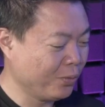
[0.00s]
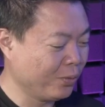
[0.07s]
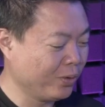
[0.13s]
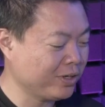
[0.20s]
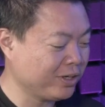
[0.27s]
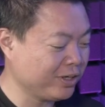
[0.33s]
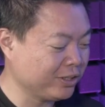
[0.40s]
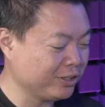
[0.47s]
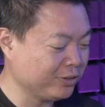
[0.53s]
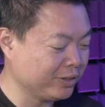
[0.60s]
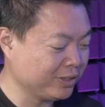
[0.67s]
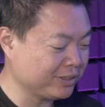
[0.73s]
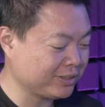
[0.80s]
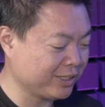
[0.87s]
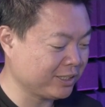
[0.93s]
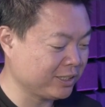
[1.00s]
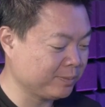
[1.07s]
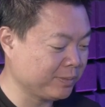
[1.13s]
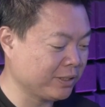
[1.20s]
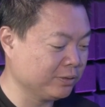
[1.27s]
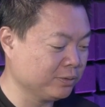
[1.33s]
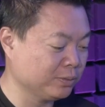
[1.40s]
what are you excited
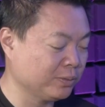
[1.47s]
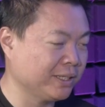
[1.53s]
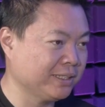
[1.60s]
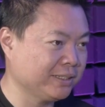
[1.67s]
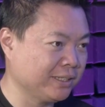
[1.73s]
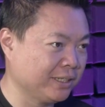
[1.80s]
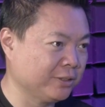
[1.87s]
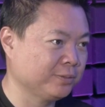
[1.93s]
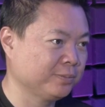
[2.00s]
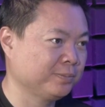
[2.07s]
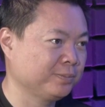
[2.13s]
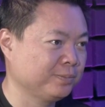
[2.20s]
about right now?